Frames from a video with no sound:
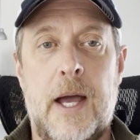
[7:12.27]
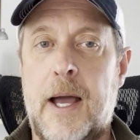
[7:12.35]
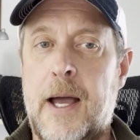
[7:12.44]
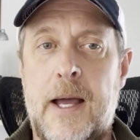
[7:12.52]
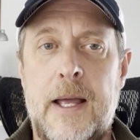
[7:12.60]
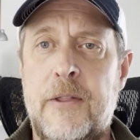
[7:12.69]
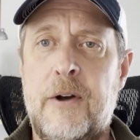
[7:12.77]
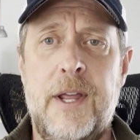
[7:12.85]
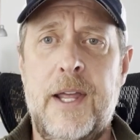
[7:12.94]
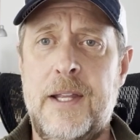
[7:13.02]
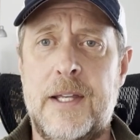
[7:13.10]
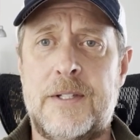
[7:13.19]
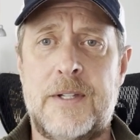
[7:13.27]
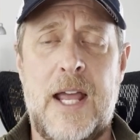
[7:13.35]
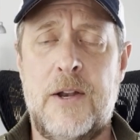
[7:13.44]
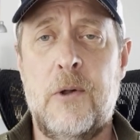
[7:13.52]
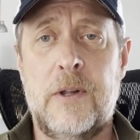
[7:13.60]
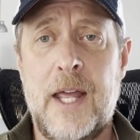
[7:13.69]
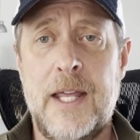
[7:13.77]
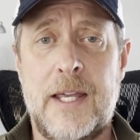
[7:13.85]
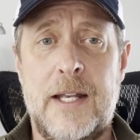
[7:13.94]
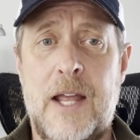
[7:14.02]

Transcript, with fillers: Uh, they're hideous. I don't like it.